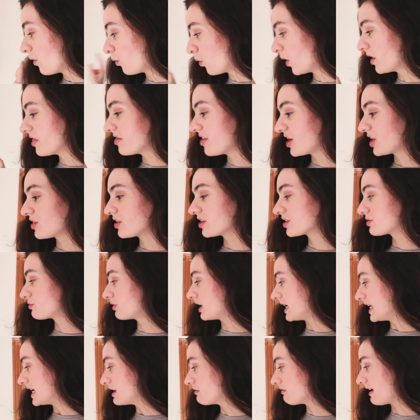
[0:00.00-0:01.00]
One thing that's
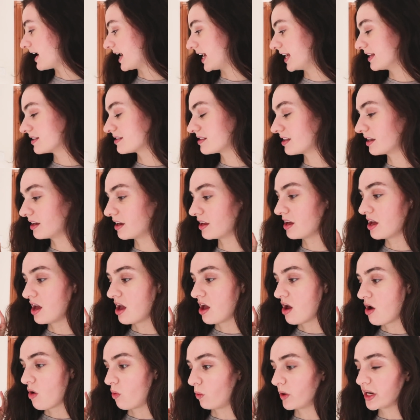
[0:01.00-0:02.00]
really great is that
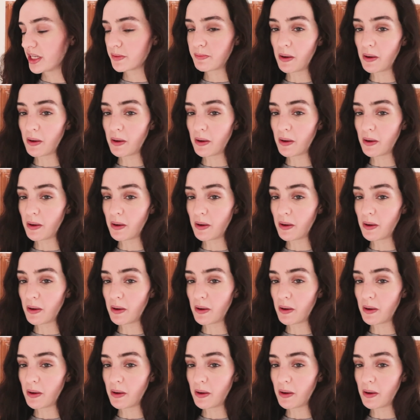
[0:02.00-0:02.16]
we